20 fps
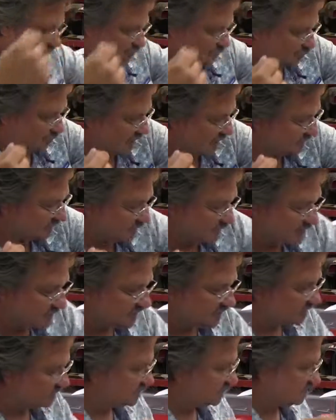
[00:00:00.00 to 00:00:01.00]

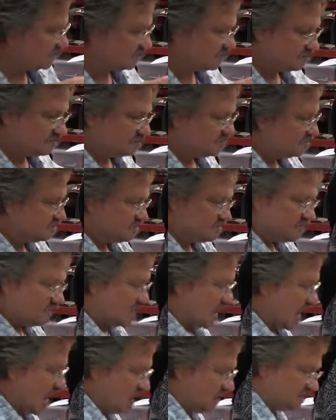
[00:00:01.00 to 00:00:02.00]
processed,
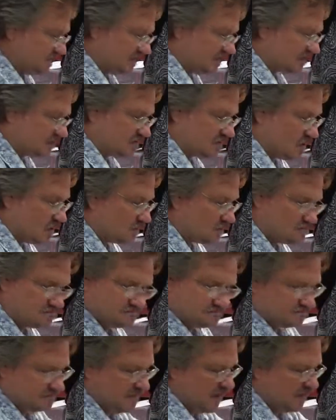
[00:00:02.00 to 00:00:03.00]
I'll just start
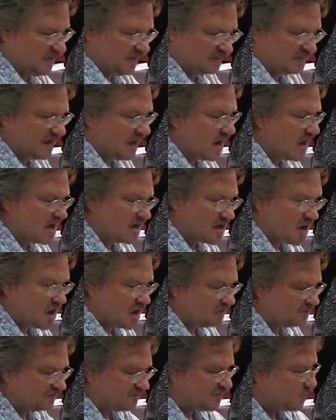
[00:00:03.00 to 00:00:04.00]
maybe tying
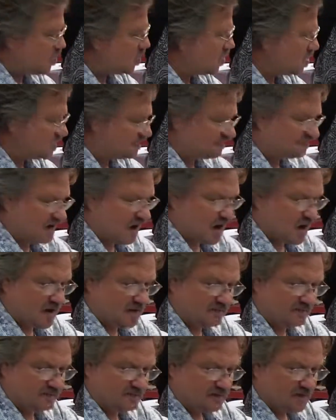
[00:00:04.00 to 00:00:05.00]
on 4,
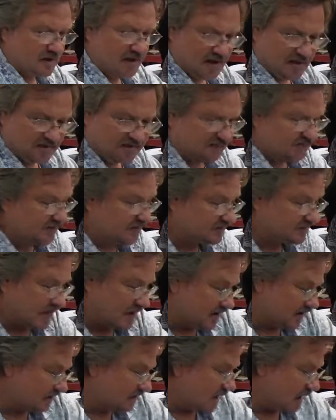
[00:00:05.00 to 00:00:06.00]
5, 6
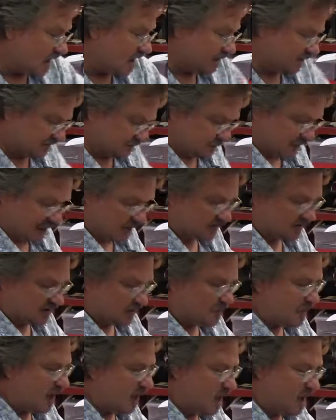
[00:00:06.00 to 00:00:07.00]
at a time, depending
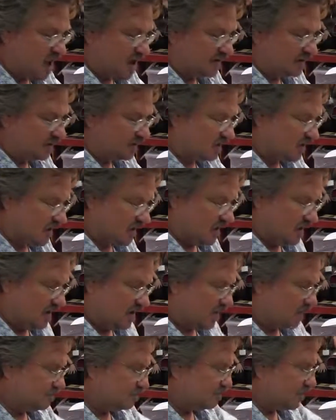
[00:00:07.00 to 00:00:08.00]
upon.
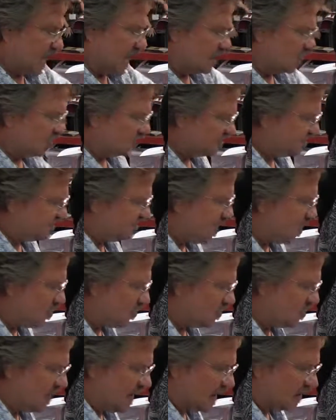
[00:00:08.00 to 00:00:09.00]
I look
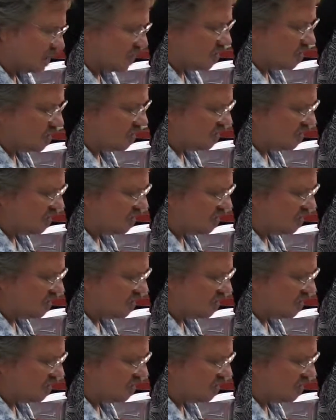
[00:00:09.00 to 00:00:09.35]
forward and go,